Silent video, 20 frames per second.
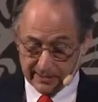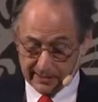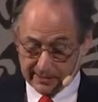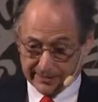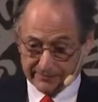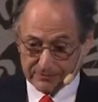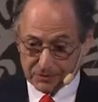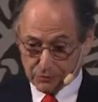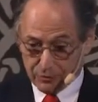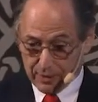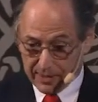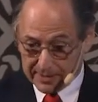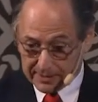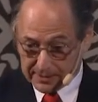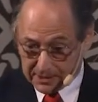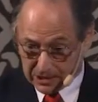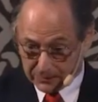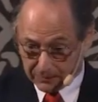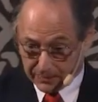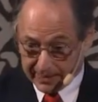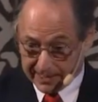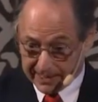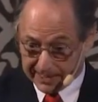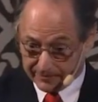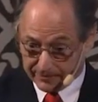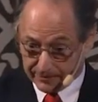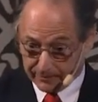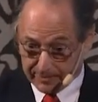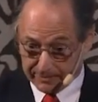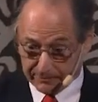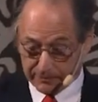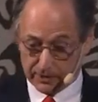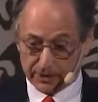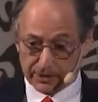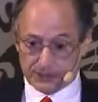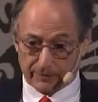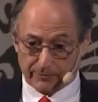gives rise to the behavior of everything.